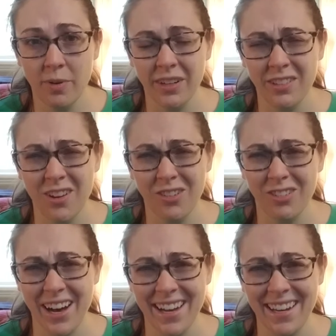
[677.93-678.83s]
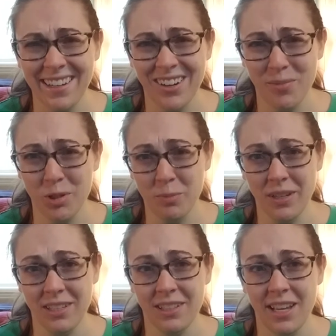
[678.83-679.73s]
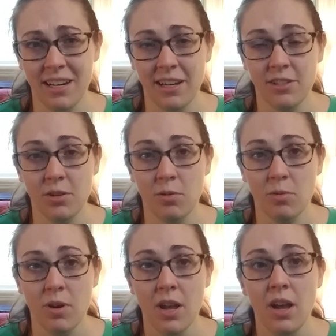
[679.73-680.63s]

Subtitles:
but it's all grainy and almost pixelated, so